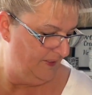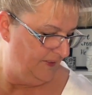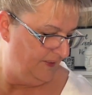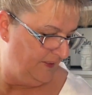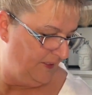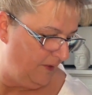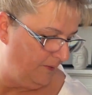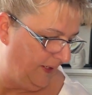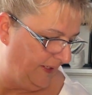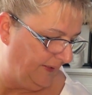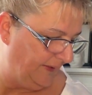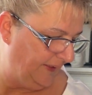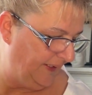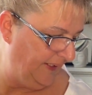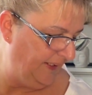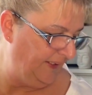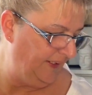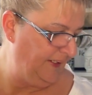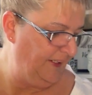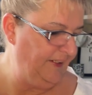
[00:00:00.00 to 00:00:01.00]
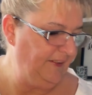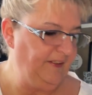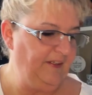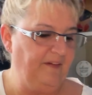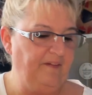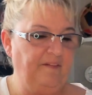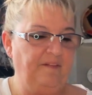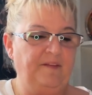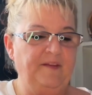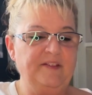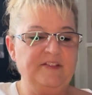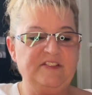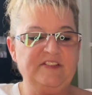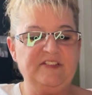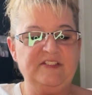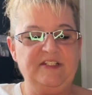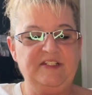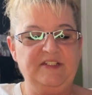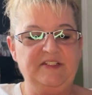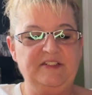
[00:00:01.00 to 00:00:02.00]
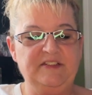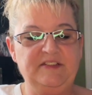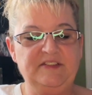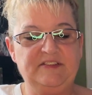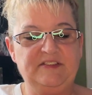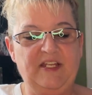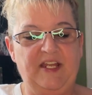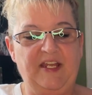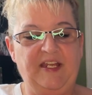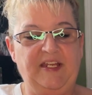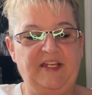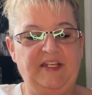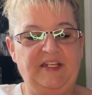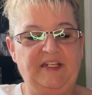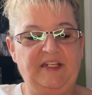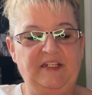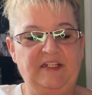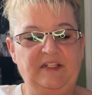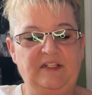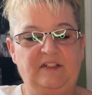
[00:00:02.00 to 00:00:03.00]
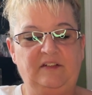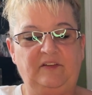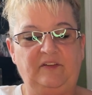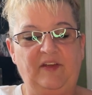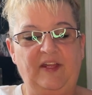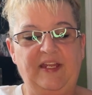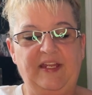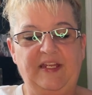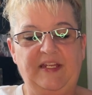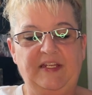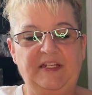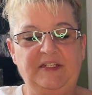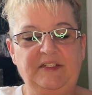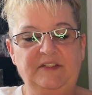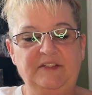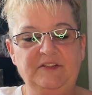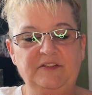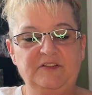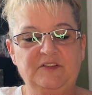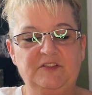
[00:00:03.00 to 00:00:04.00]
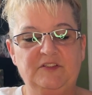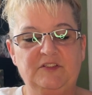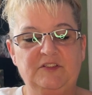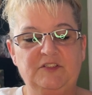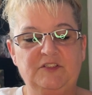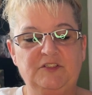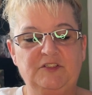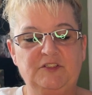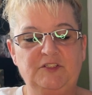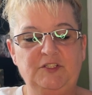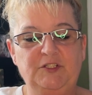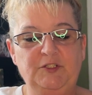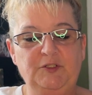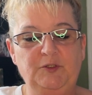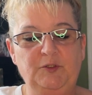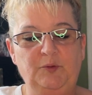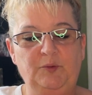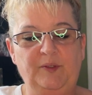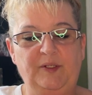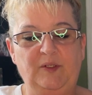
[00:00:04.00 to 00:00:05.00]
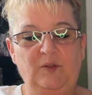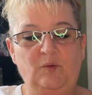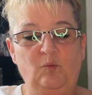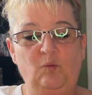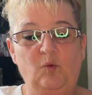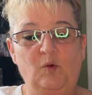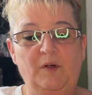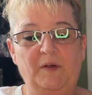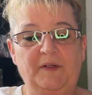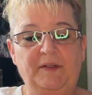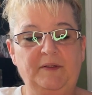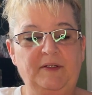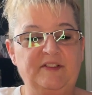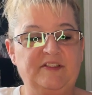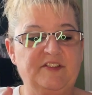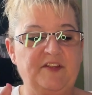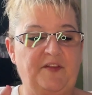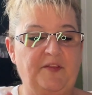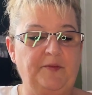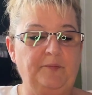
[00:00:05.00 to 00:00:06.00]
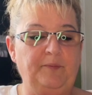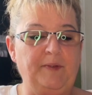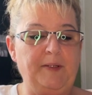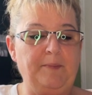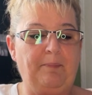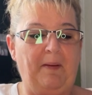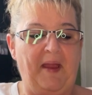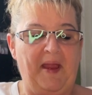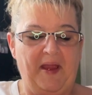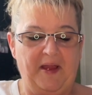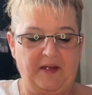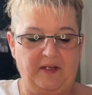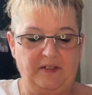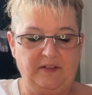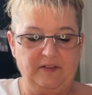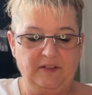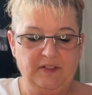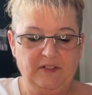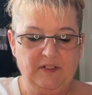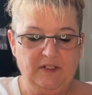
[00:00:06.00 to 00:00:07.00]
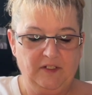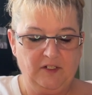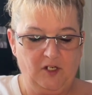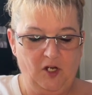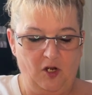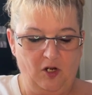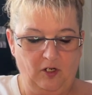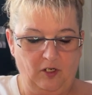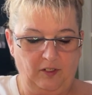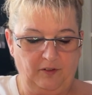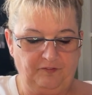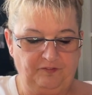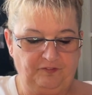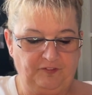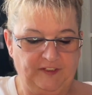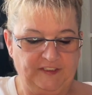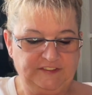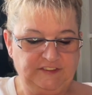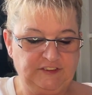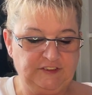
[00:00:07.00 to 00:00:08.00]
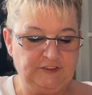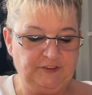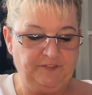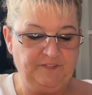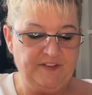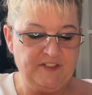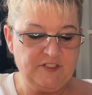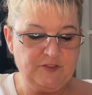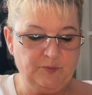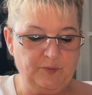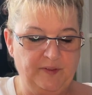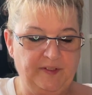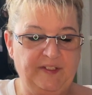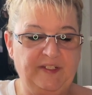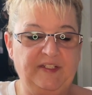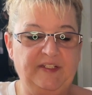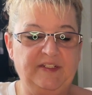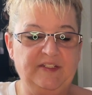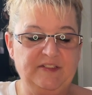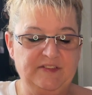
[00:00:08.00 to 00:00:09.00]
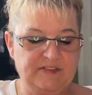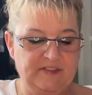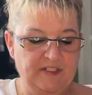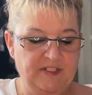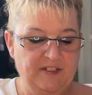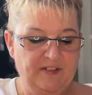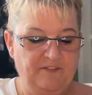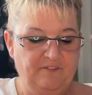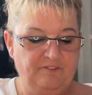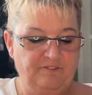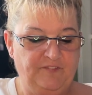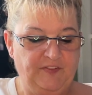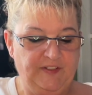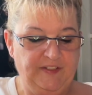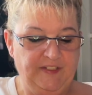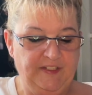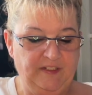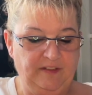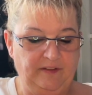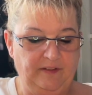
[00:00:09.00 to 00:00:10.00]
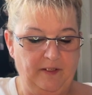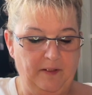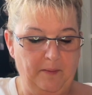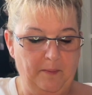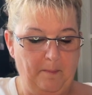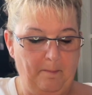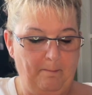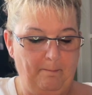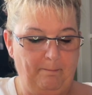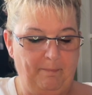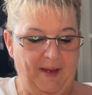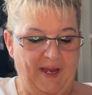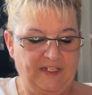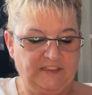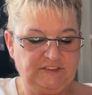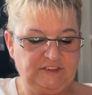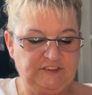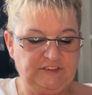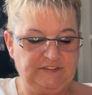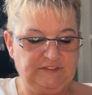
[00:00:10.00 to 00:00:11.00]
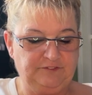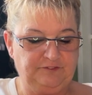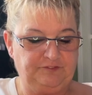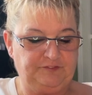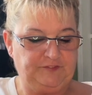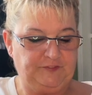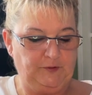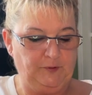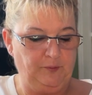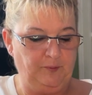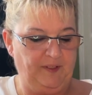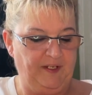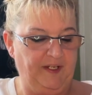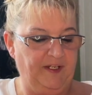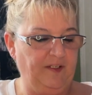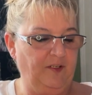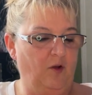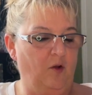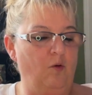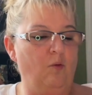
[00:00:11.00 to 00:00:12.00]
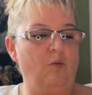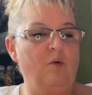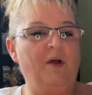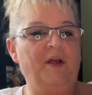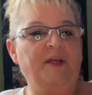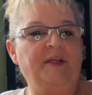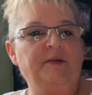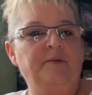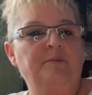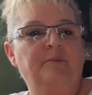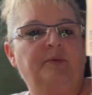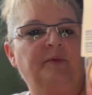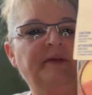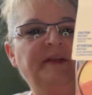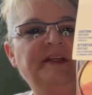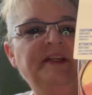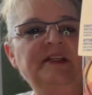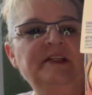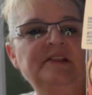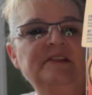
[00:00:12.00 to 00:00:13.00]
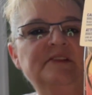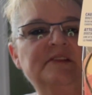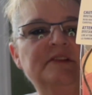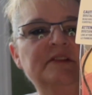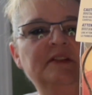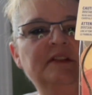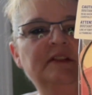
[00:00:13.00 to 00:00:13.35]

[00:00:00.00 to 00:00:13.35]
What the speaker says: Okay, and this is a Glade 2-in-1. It's a 3-pack car freshener. This one is vanilla, passionate fruit, and Hawaiian breeze.